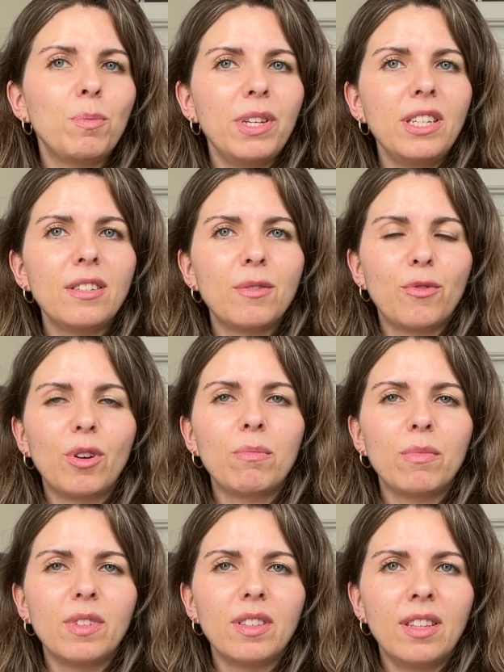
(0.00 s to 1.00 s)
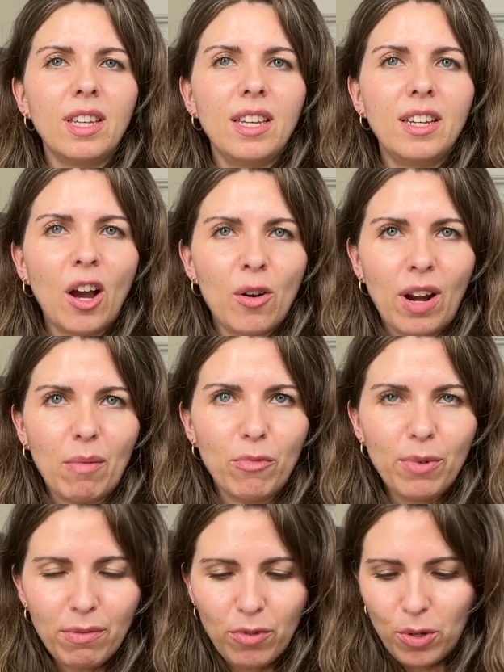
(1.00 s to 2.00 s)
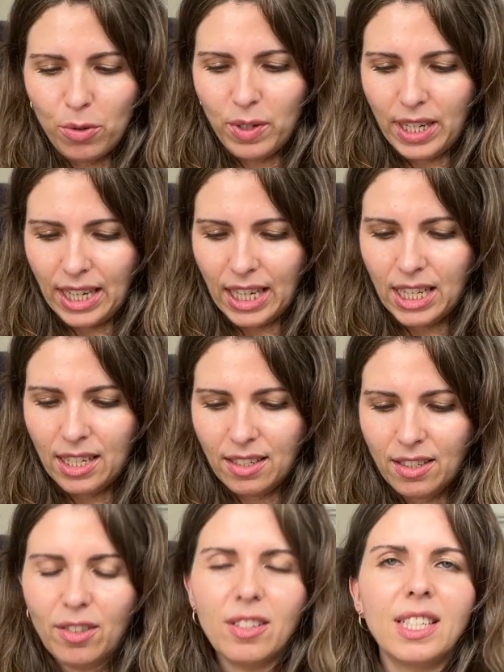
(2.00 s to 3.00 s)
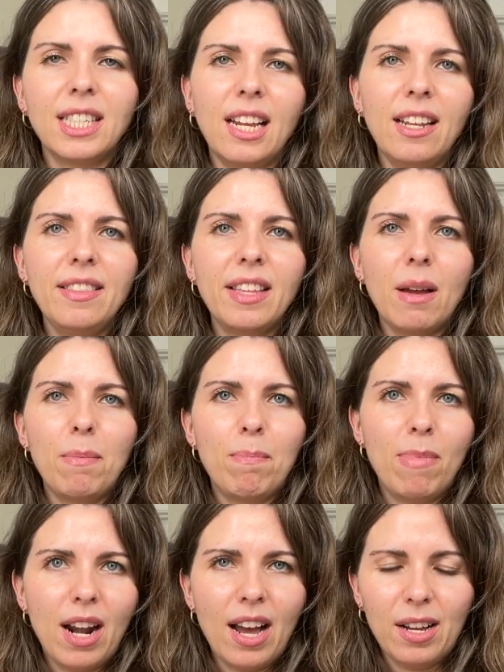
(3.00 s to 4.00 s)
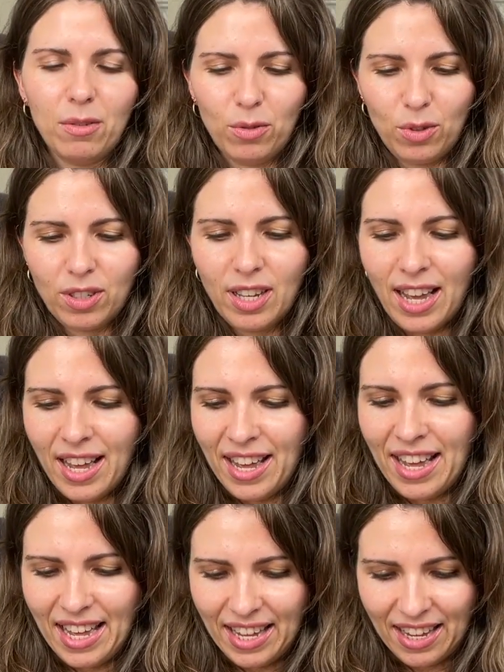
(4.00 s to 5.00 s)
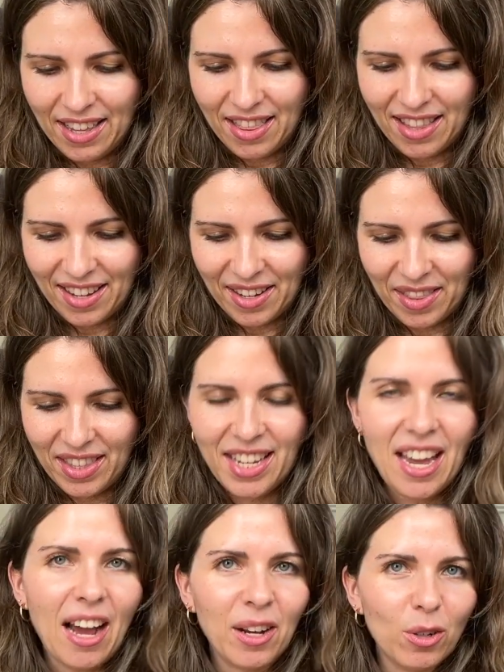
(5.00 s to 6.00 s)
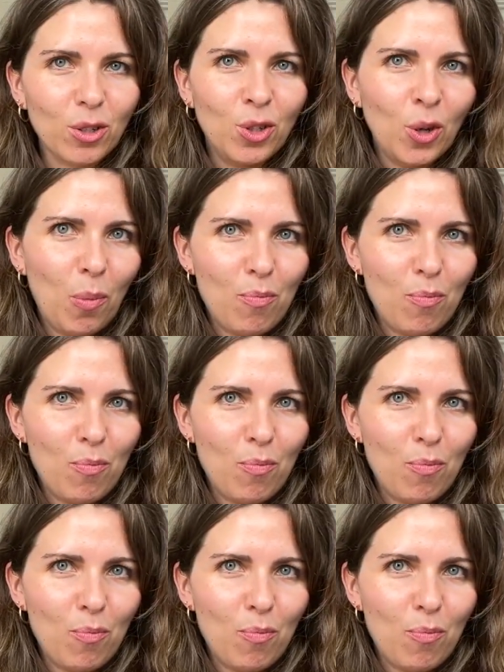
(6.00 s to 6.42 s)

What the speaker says: piece from the collab review is the Zelinda Blouse in the Agosto